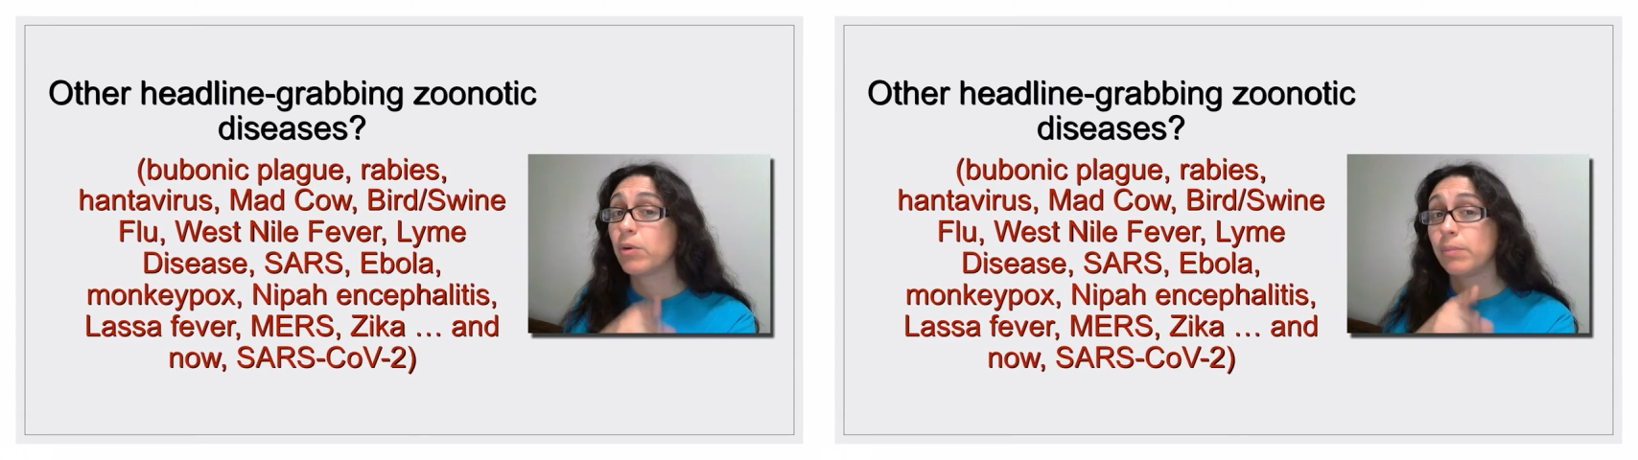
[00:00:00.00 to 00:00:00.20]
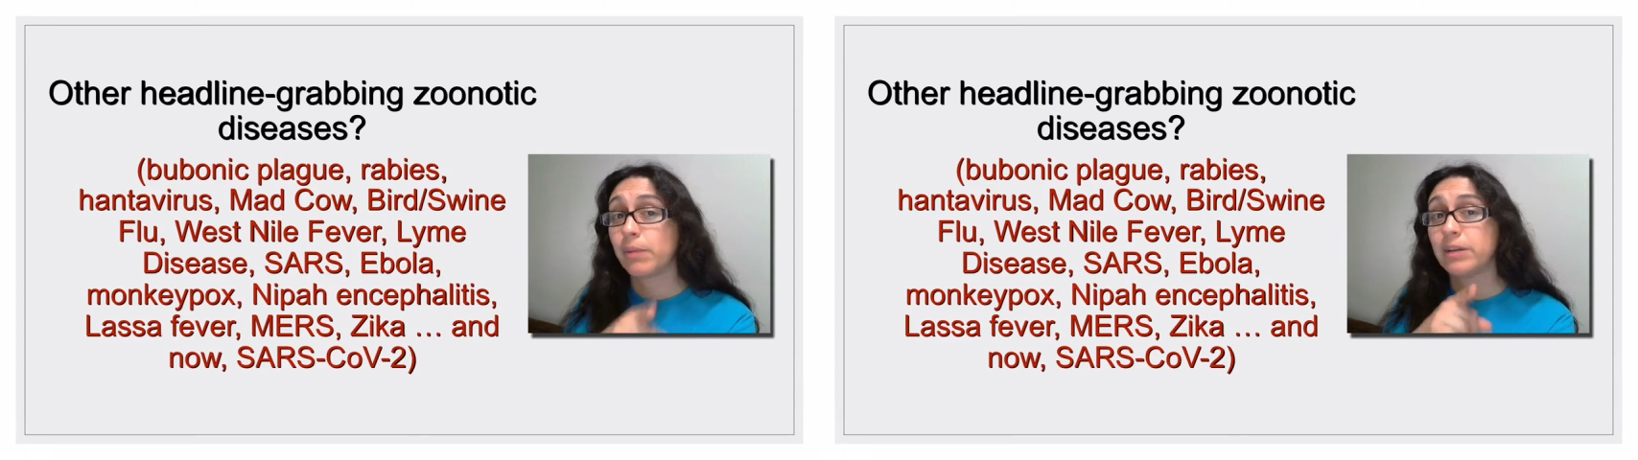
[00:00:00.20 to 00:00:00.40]

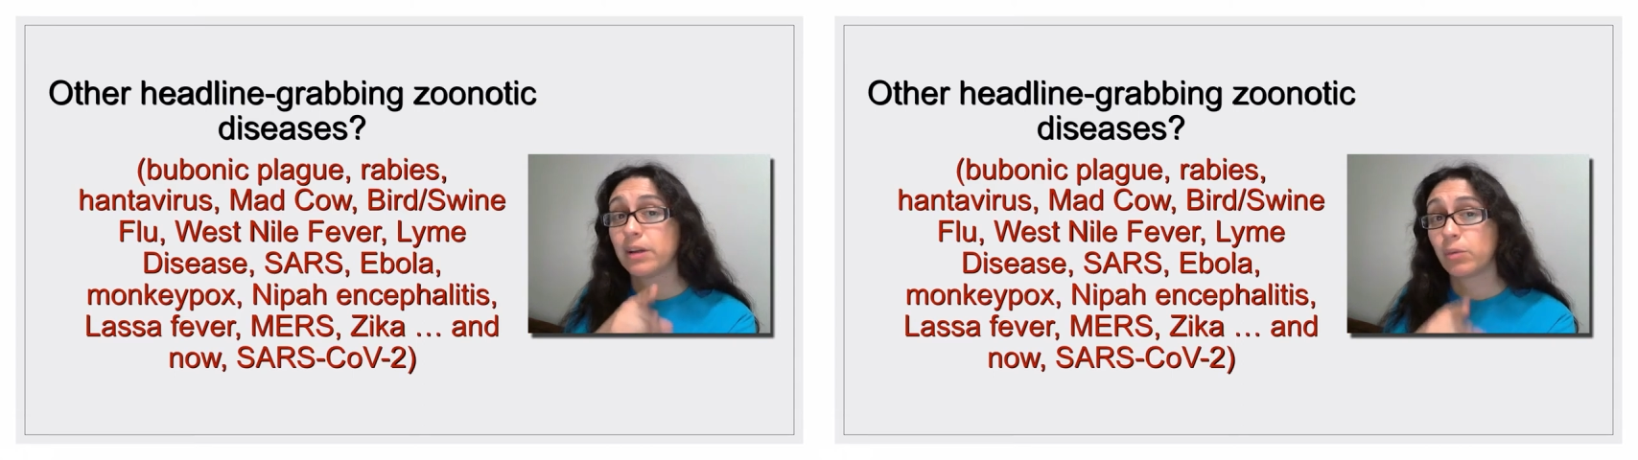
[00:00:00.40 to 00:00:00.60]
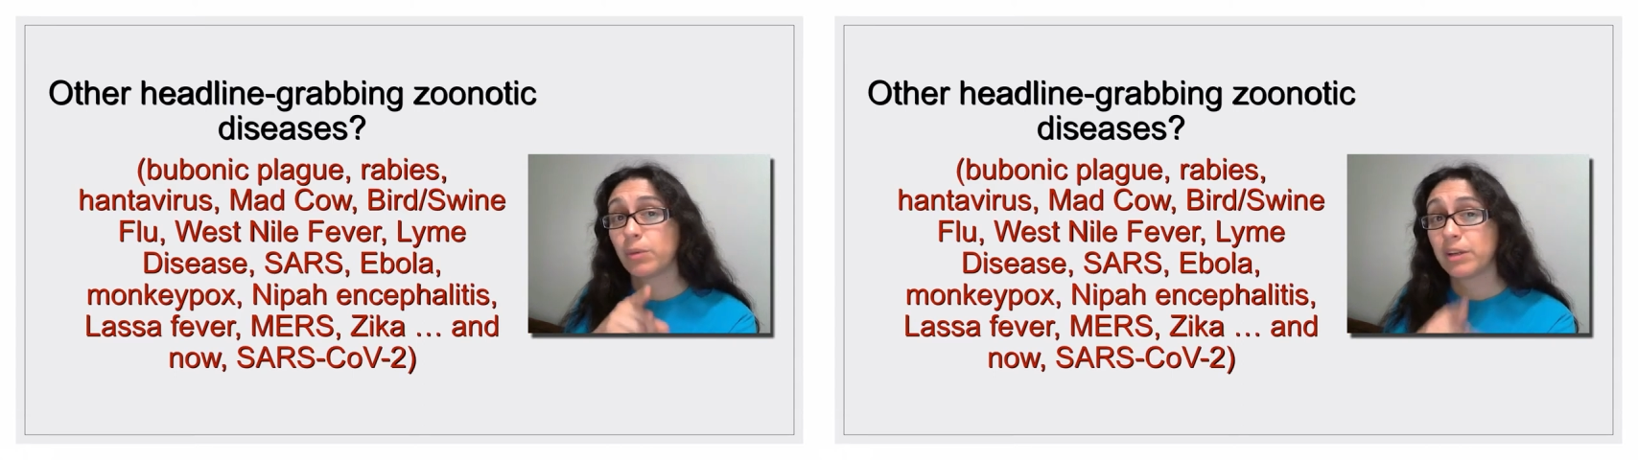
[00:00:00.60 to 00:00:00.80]

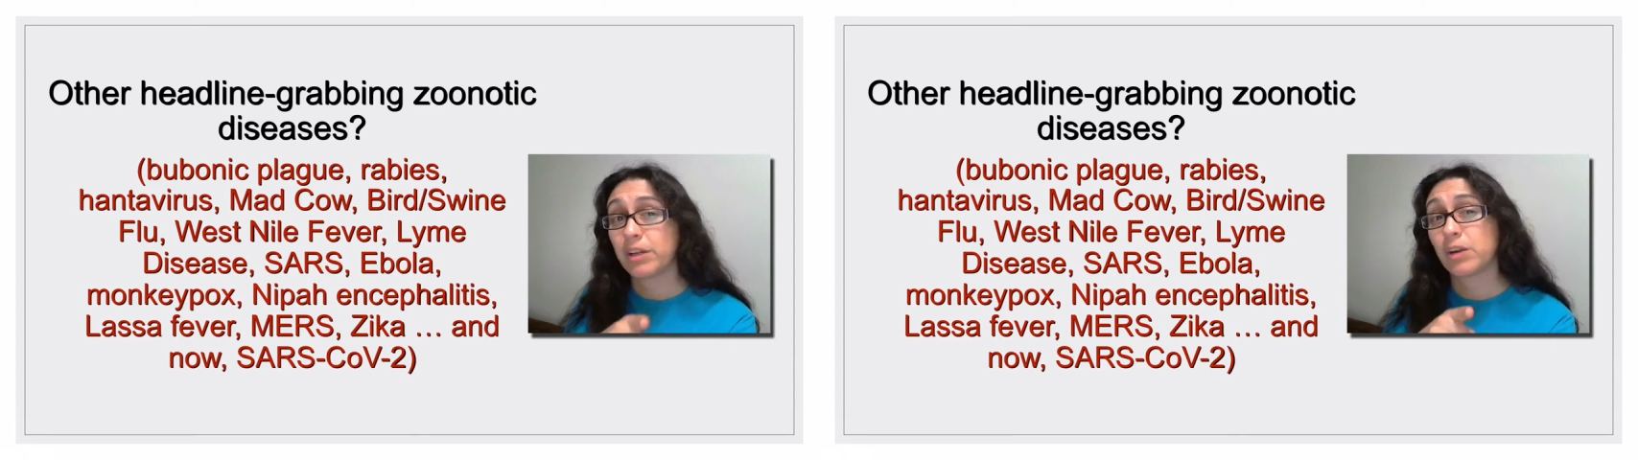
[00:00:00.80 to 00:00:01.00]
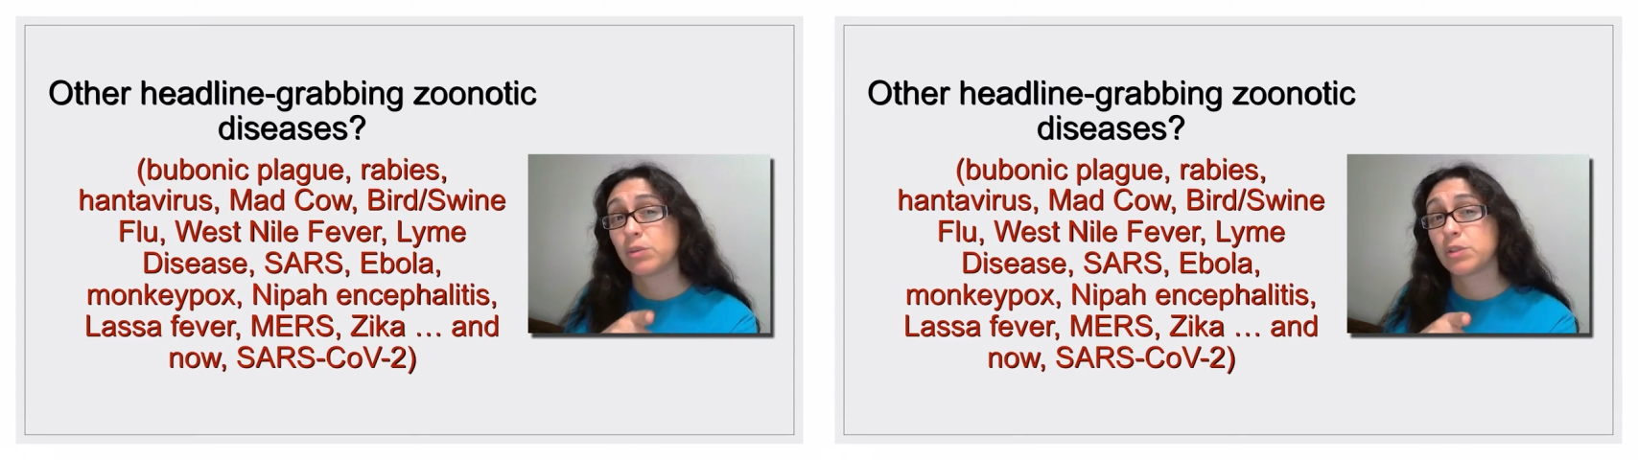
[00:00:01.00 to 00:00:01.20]
when my
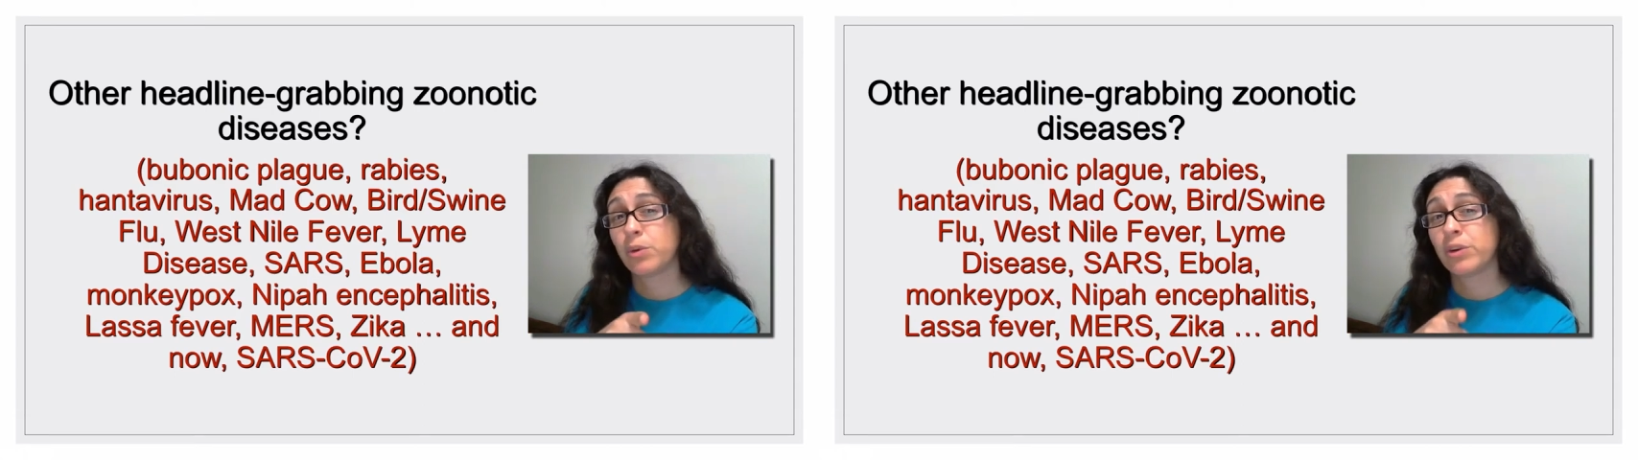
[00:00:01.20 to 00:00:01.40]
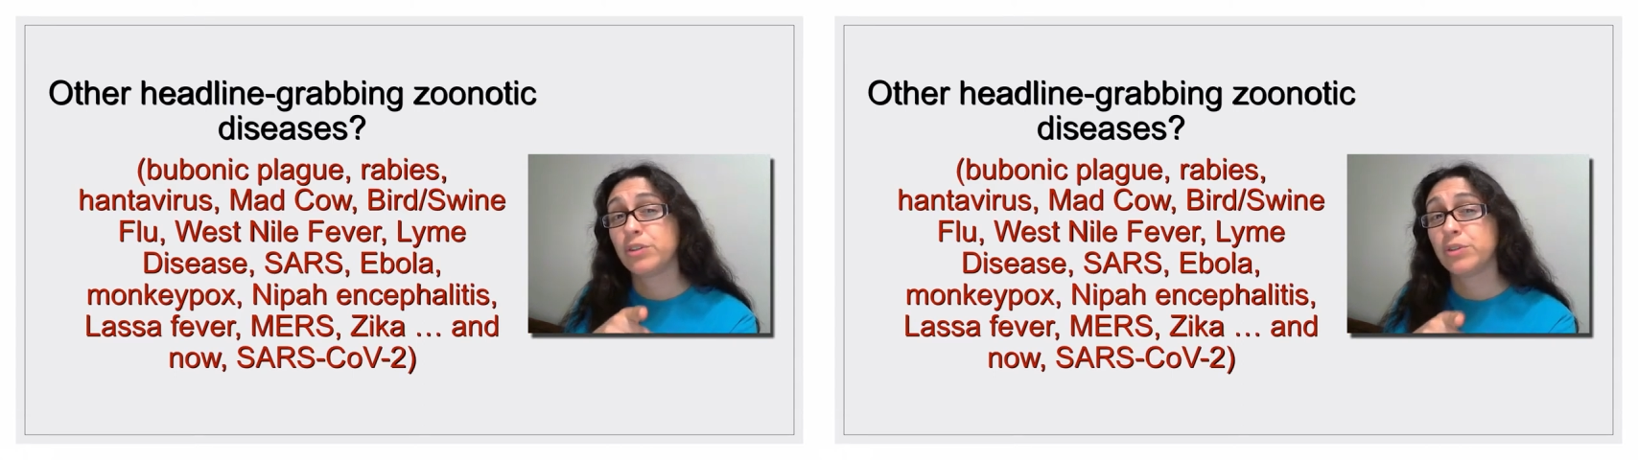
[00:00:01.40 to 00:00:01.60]
daughter was
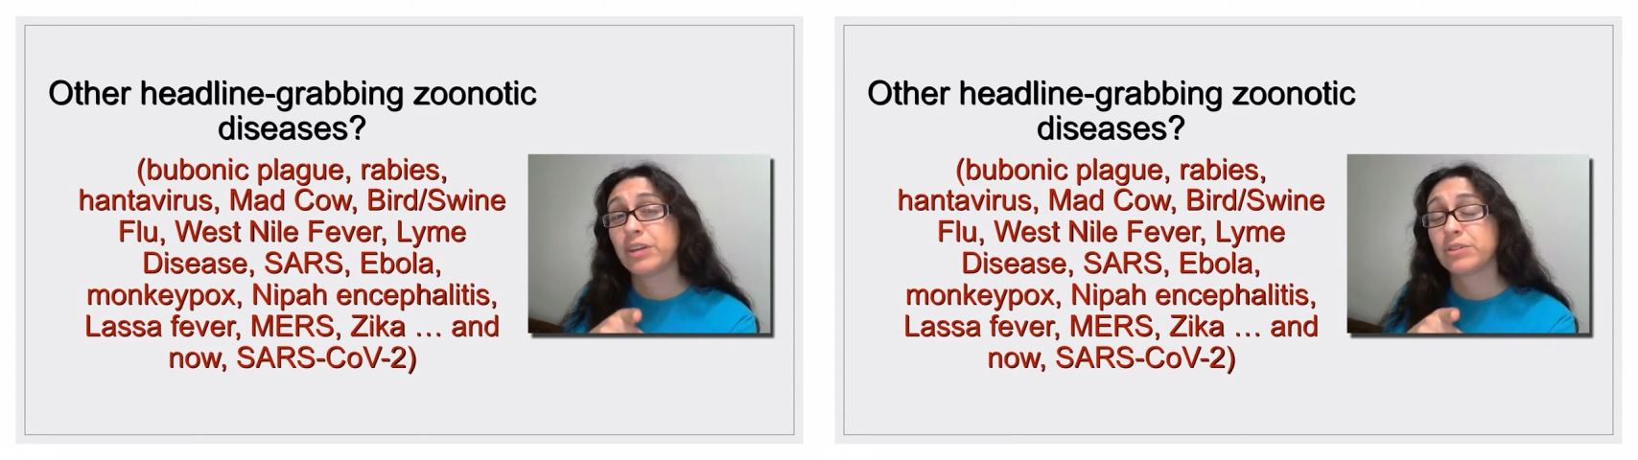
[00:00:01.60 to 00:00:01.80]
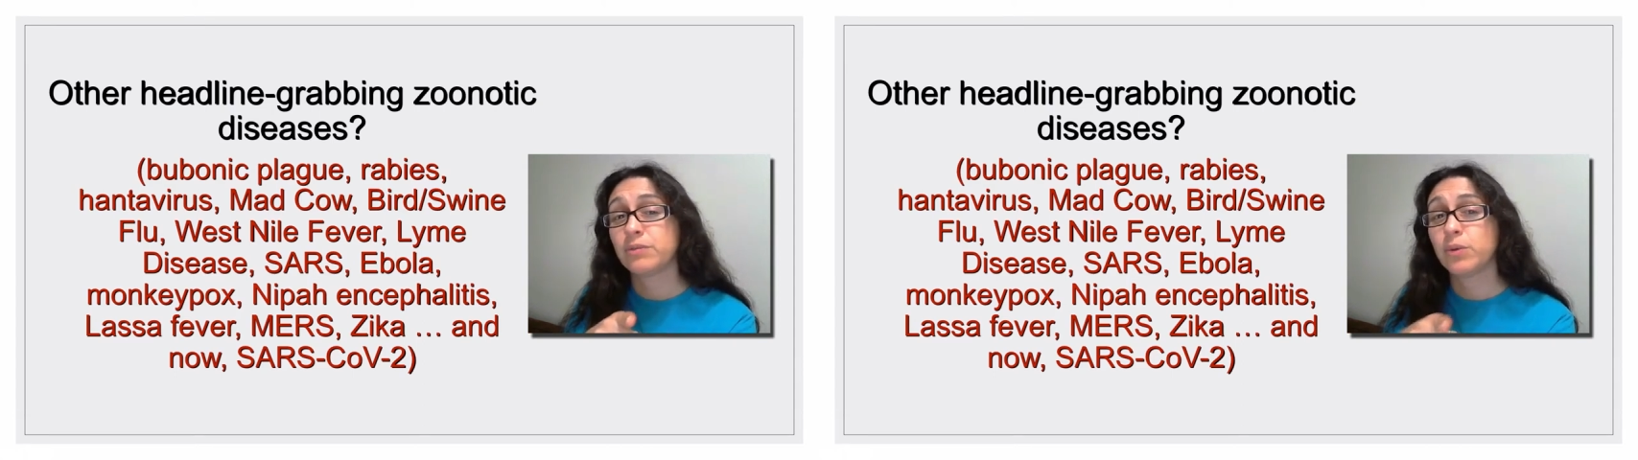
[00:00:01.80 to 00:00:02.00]
born in
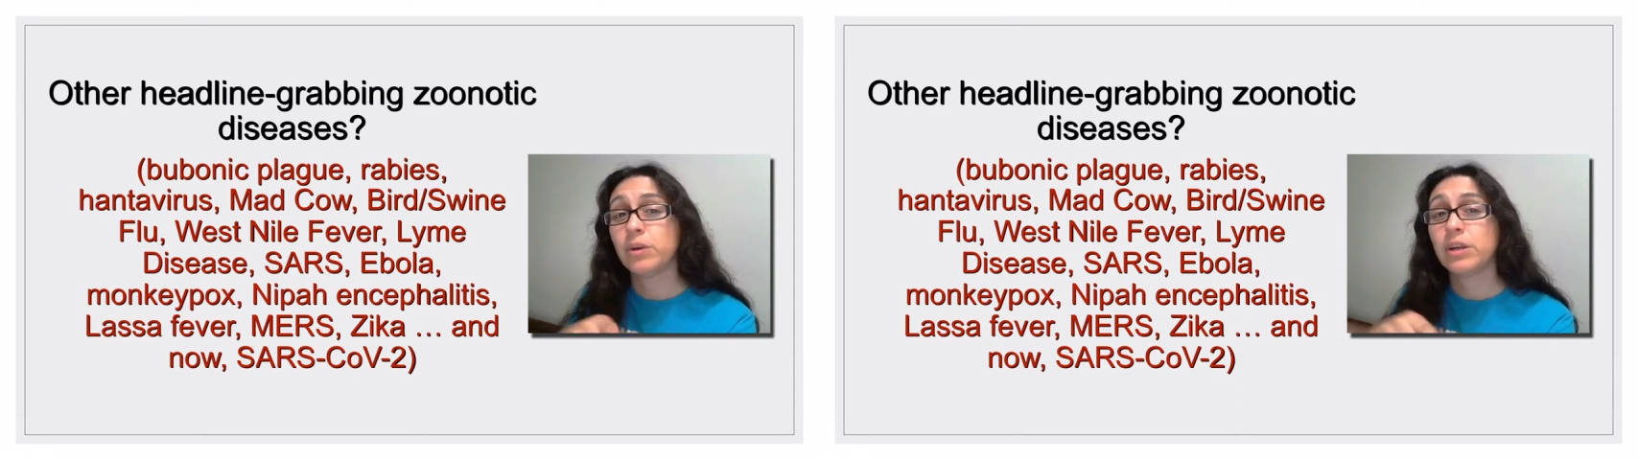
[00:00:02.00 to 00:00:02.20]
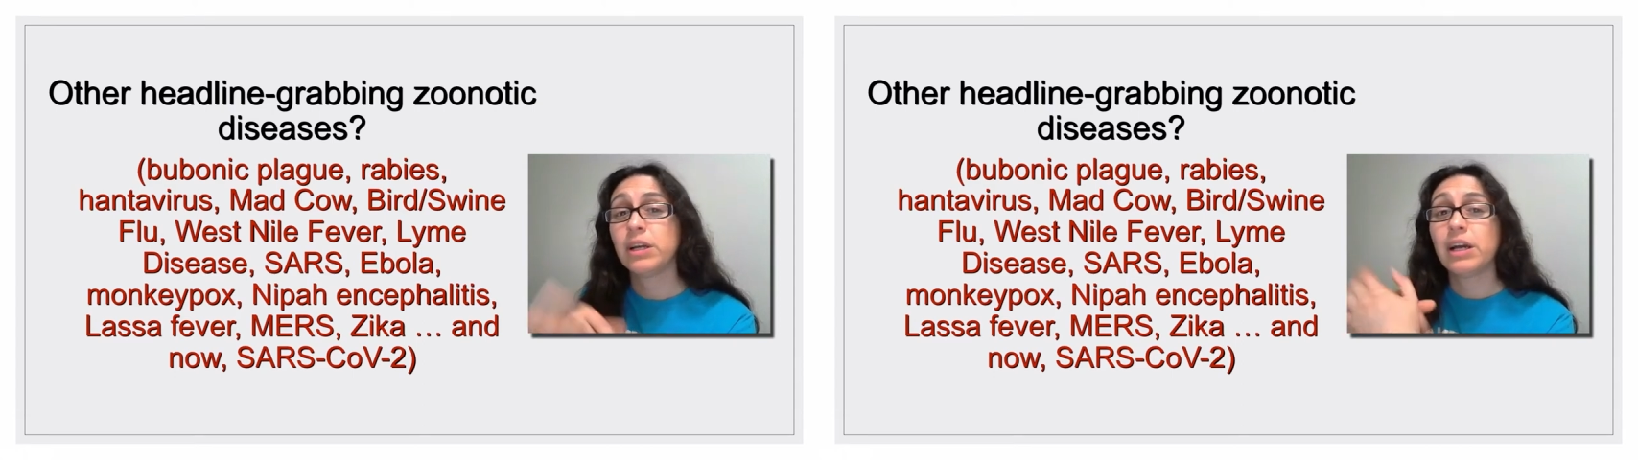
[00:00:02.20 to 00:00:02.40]

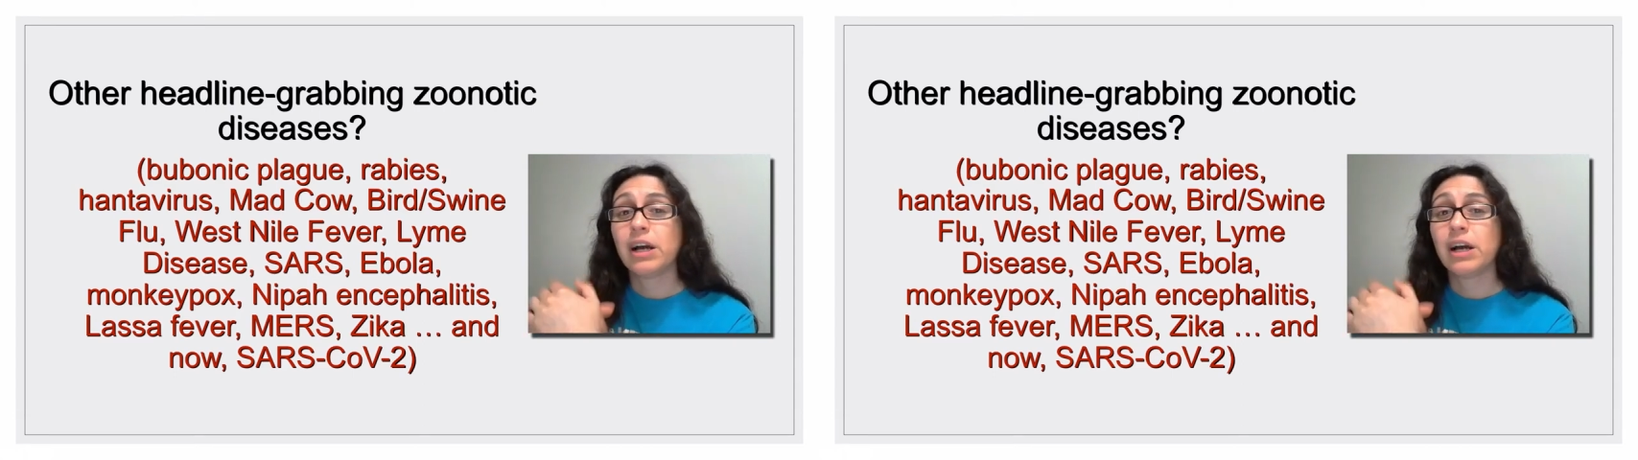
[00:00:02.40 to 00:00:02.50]
2004.